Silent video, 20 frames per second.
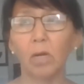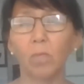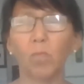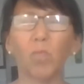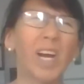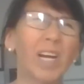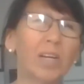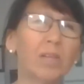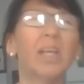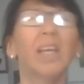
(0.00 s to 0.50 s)

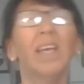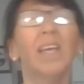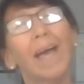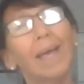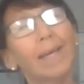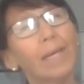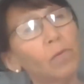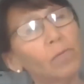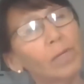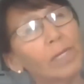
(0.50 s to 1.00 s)
Well,
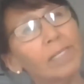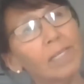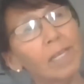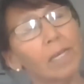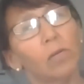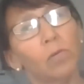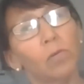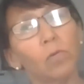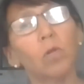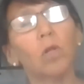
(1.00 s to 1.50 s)
I can't really say
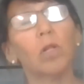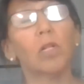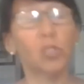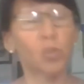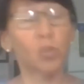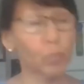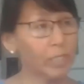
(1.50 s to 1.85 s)
our own culture.